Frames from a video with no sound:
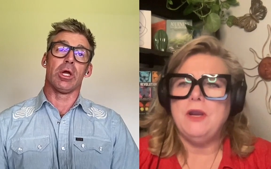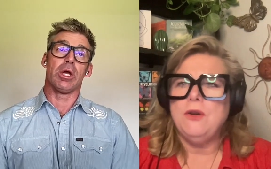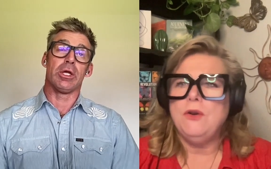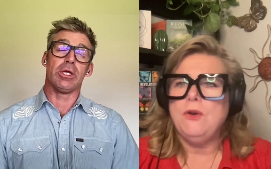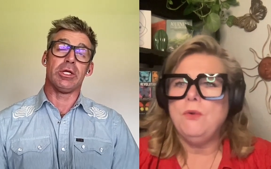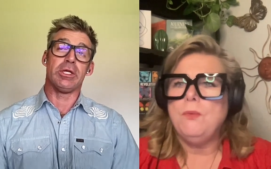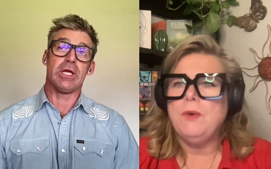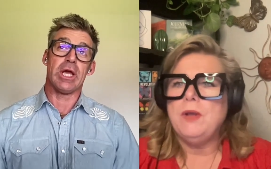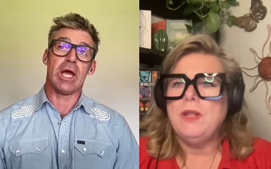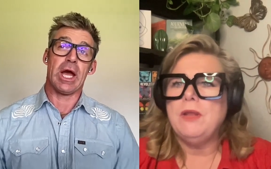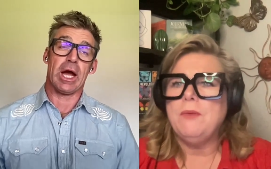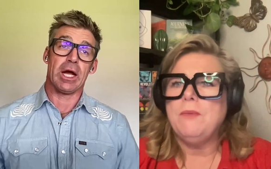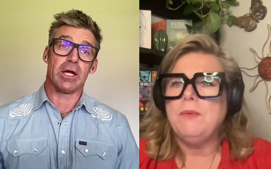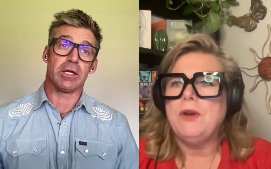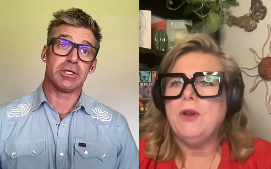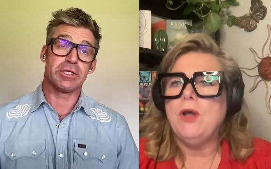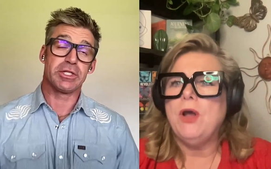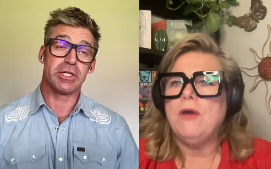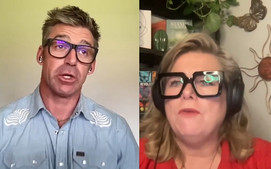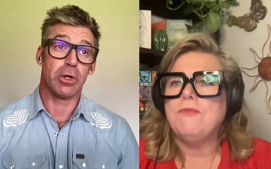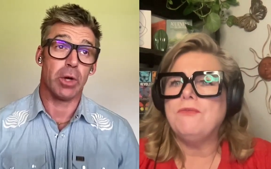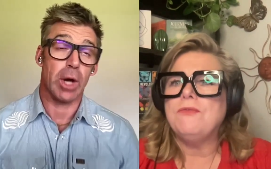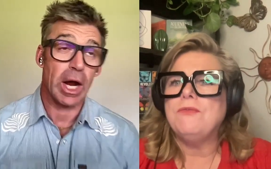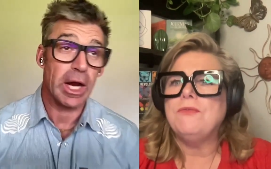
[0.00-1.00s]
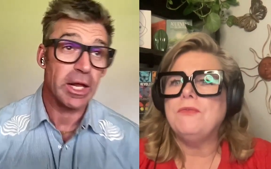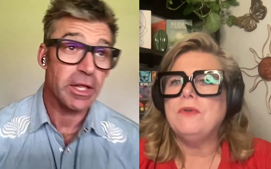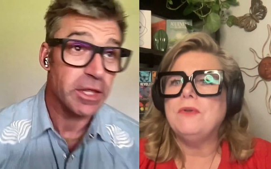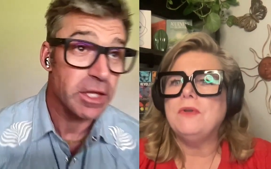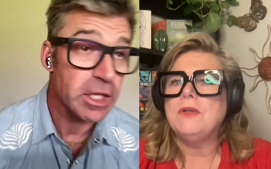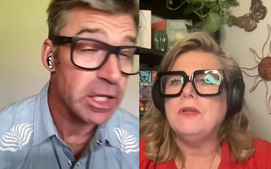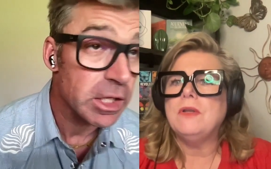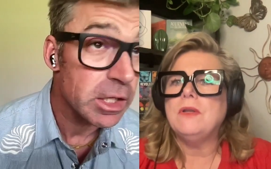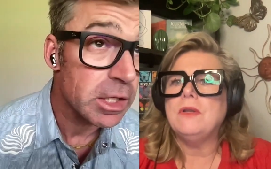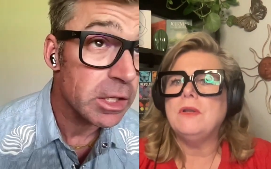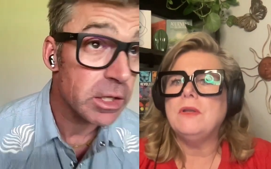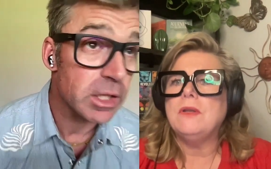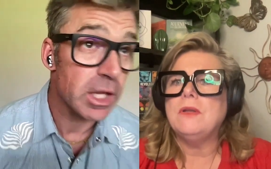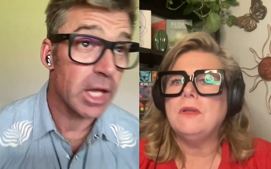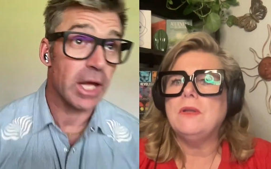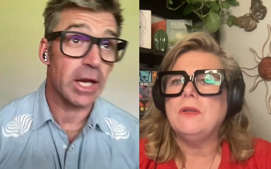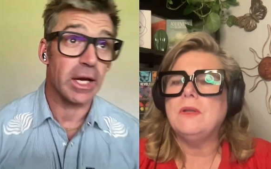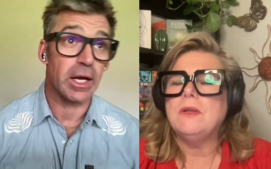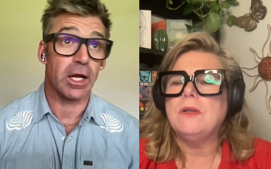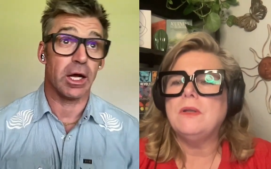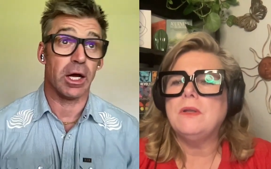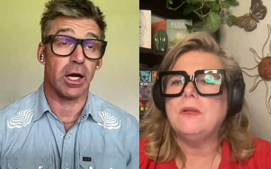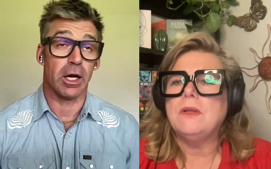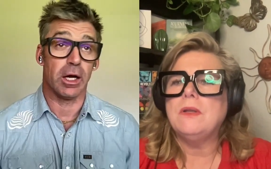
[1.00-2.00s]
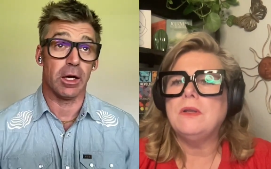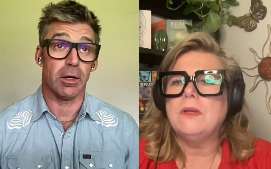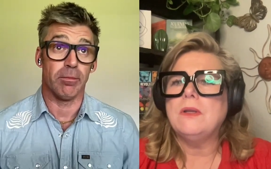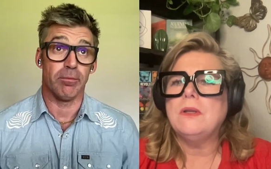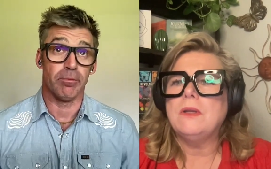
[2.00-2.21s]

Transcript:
Speaker 1: don't know why. Yeah. So I think that,